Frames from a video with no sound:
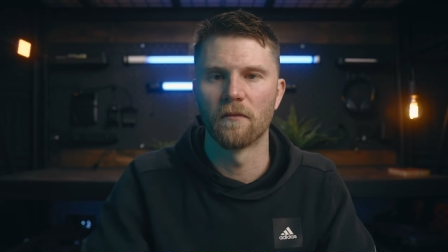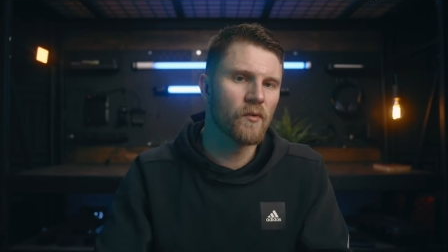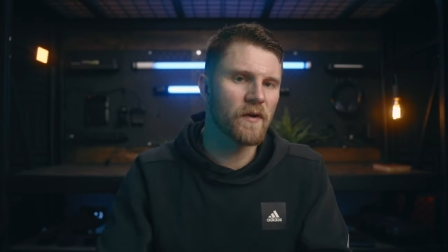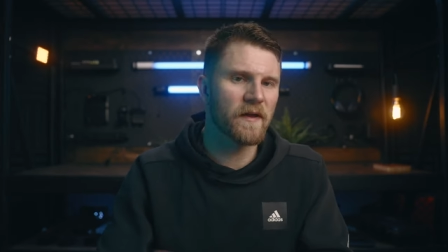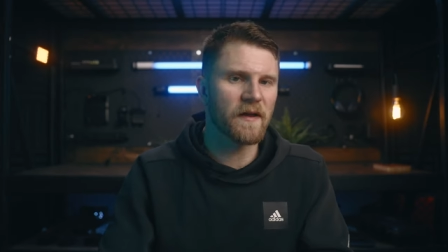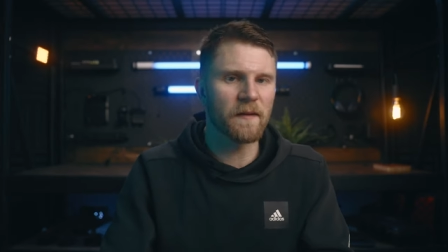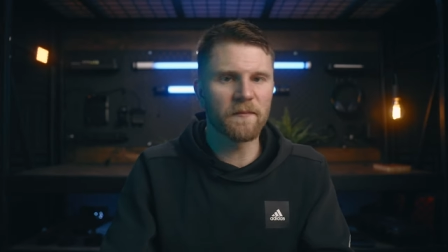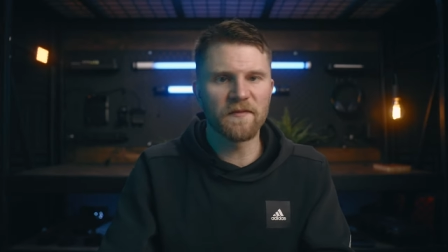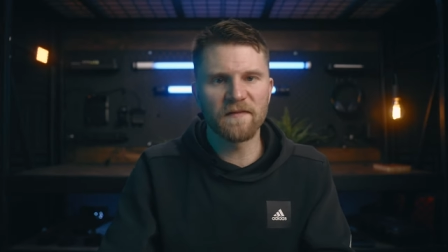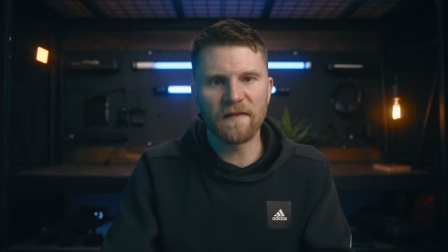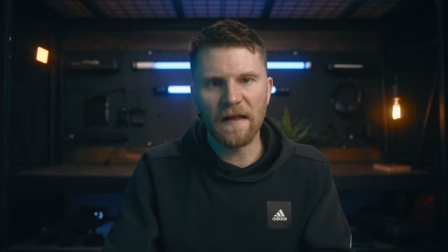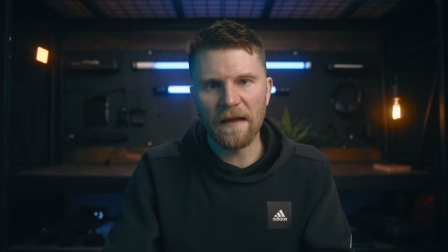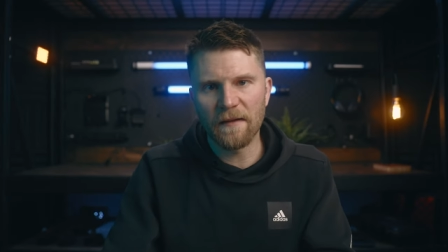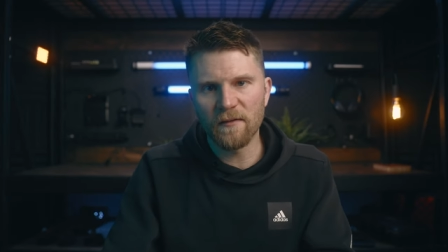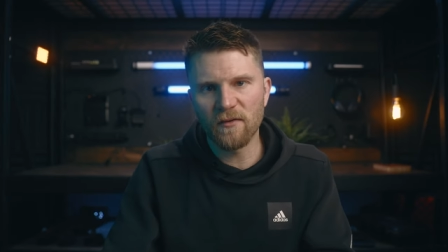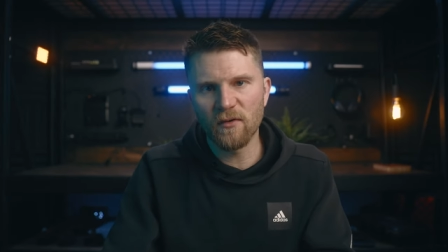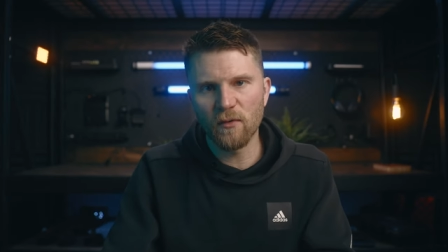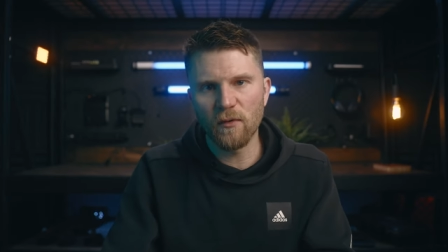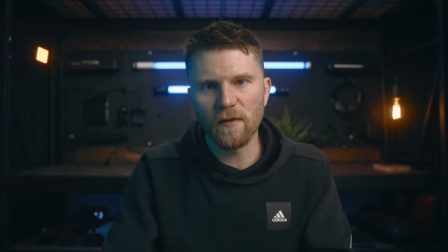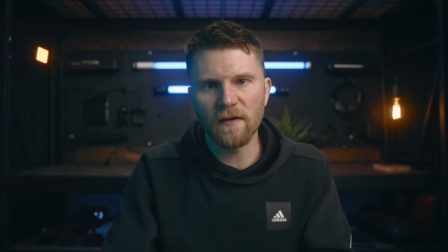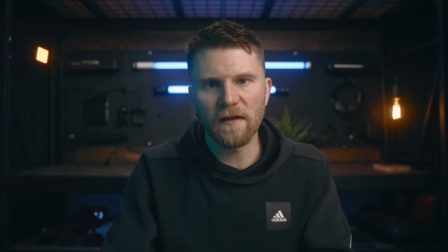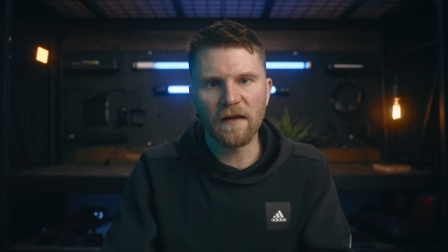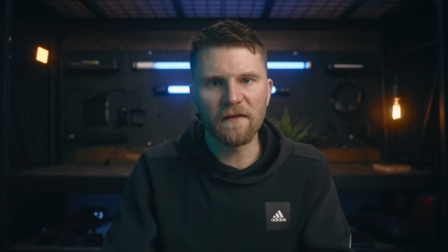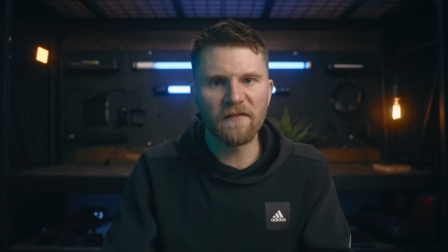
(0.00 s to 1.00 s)
When it comes down
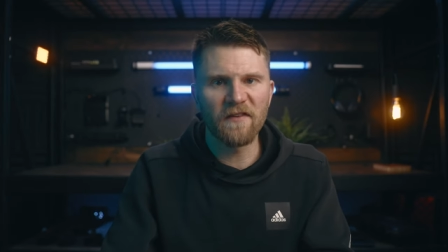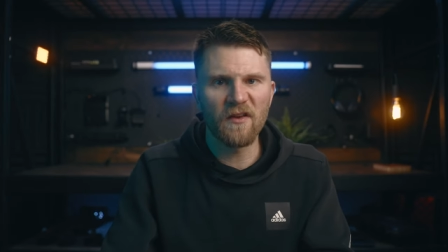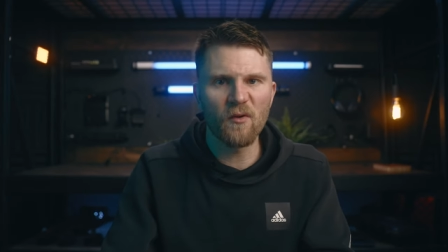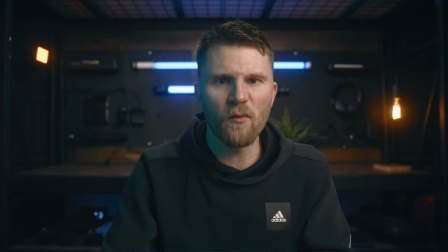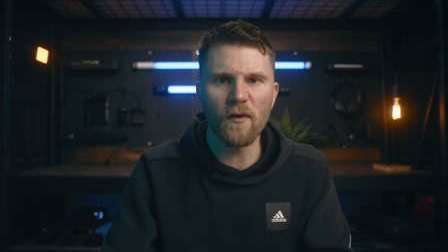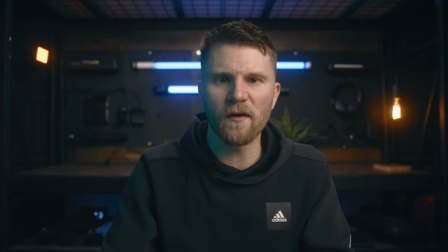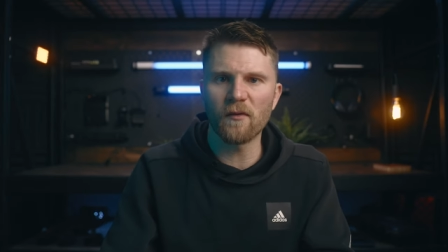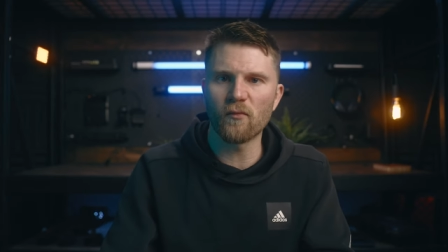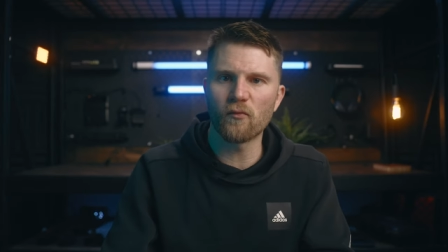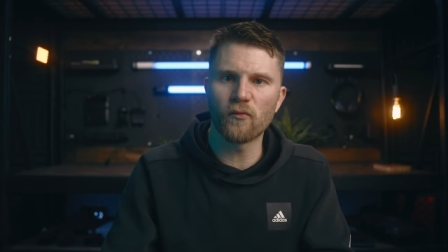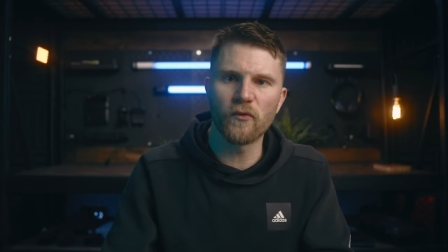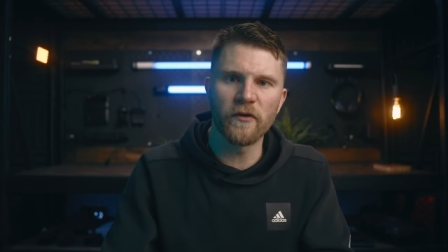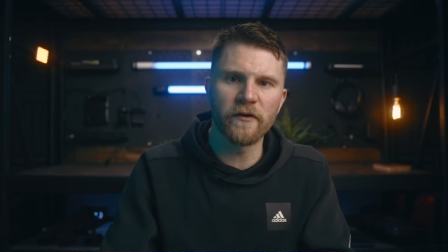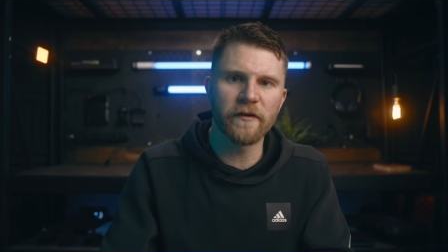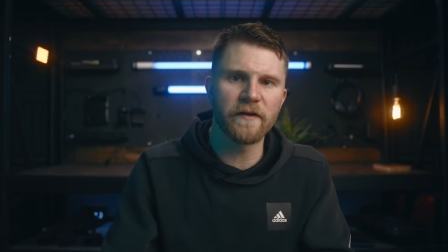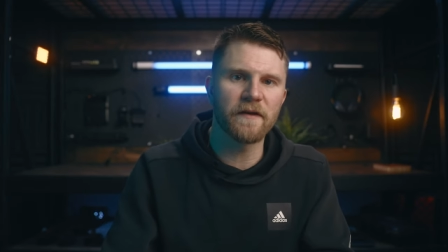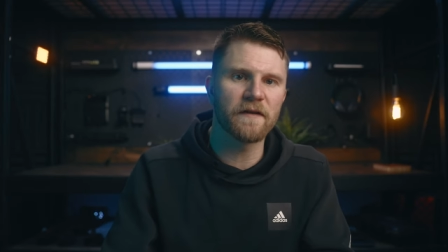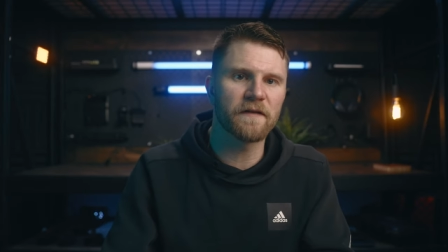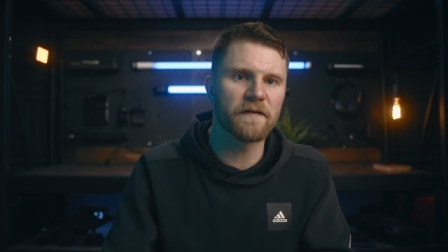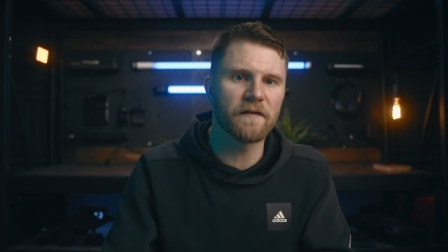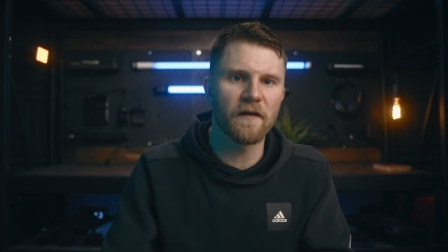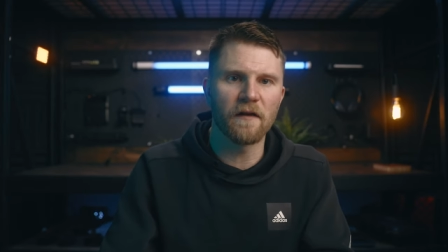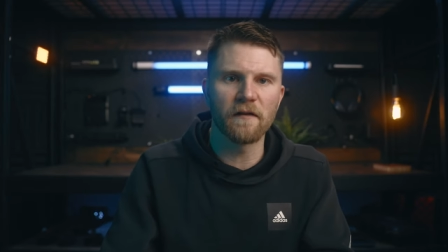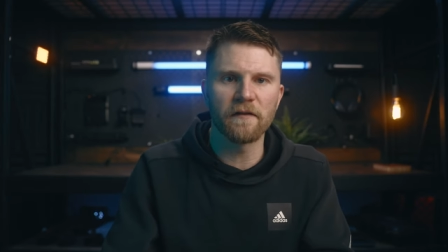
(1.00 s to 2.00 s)
to it, if you want a really
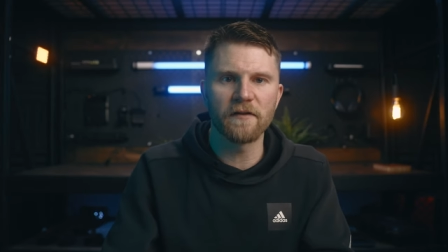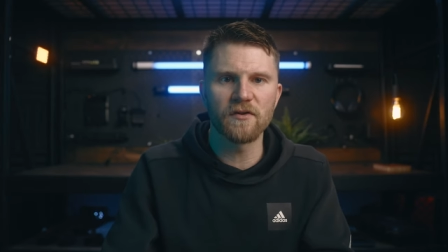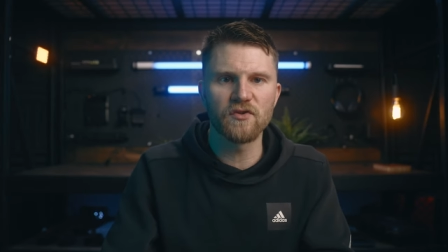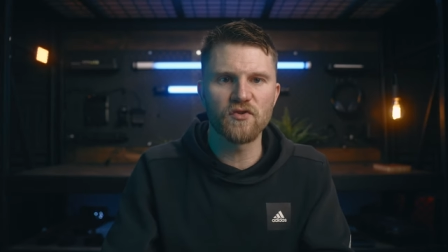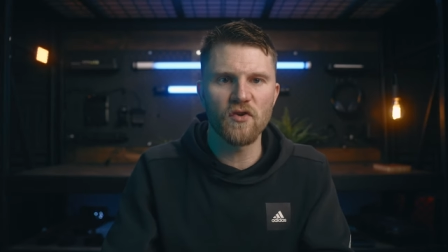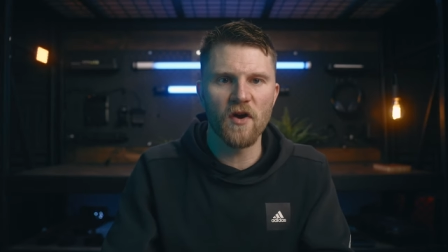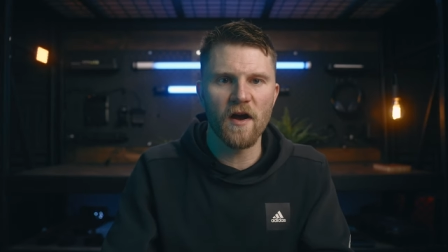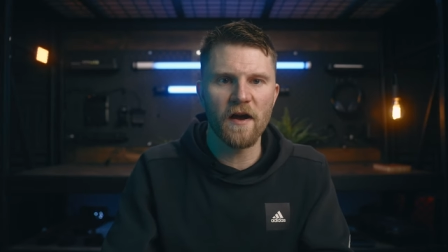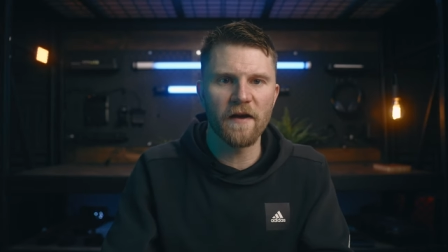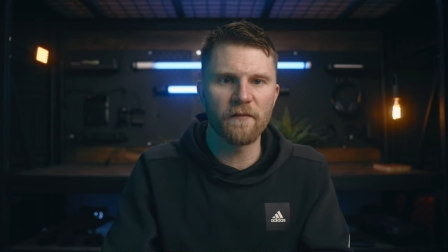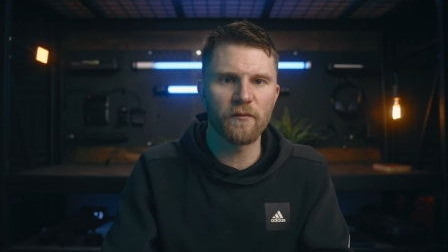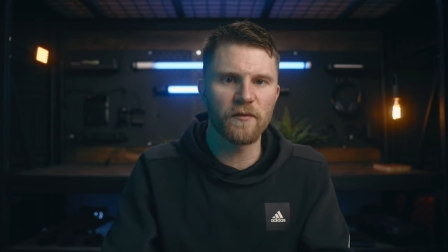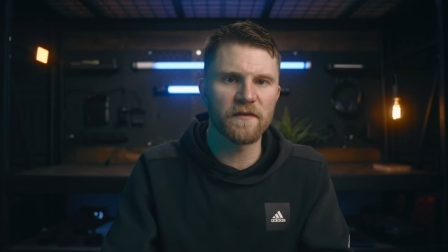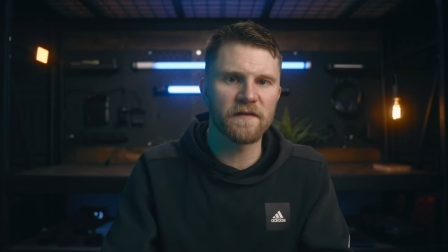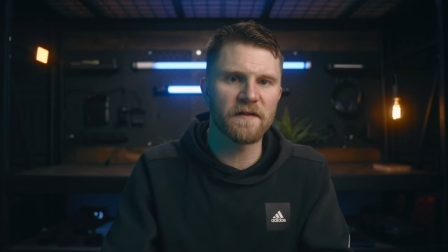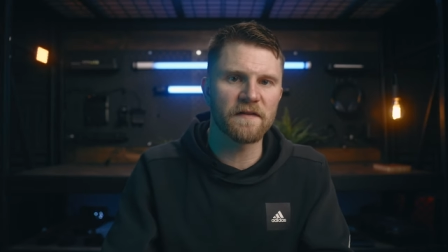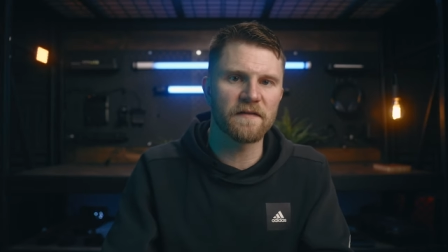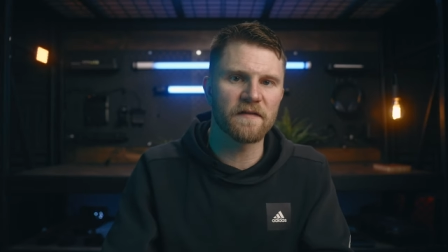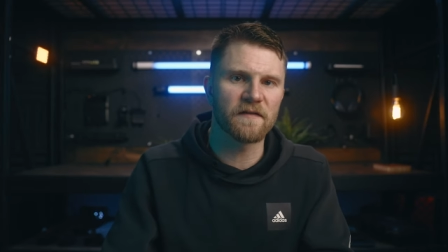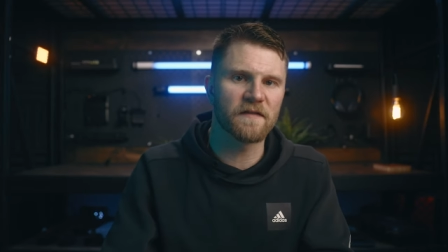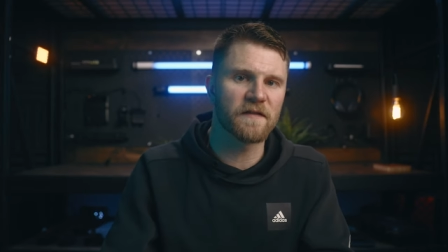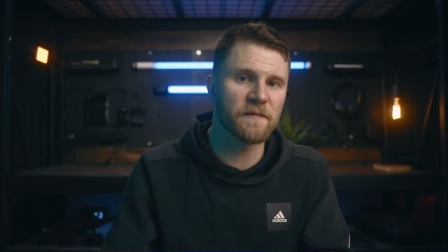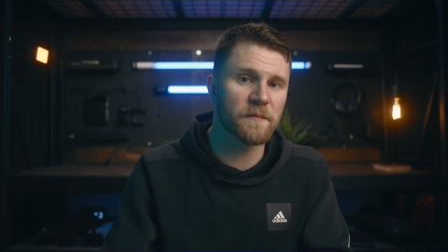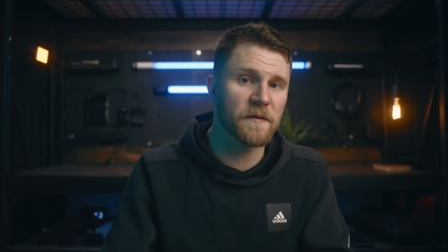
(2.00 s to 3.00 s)
solid drive with
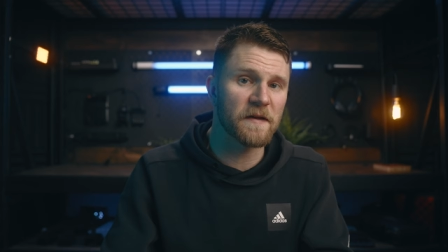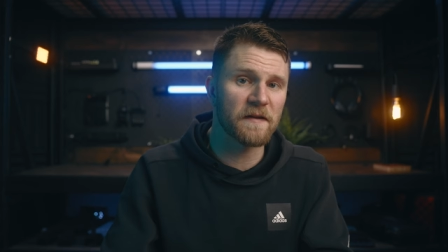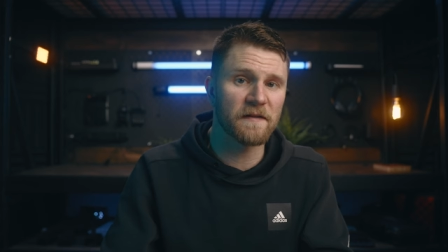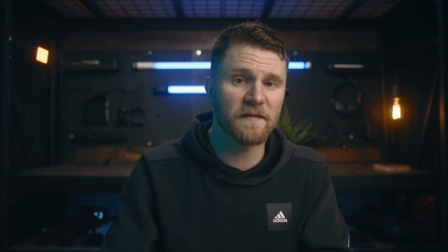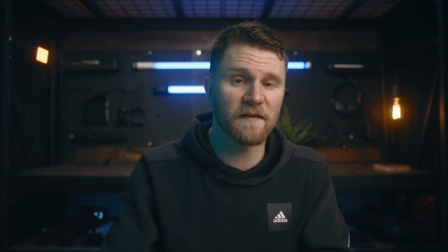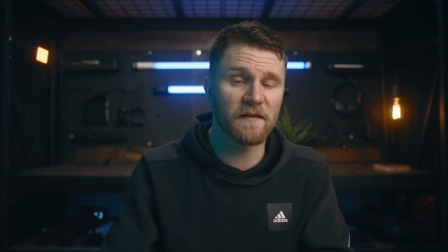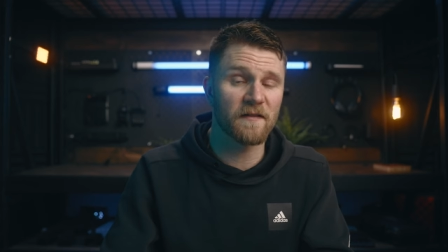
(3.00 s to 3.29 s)
decent speeds,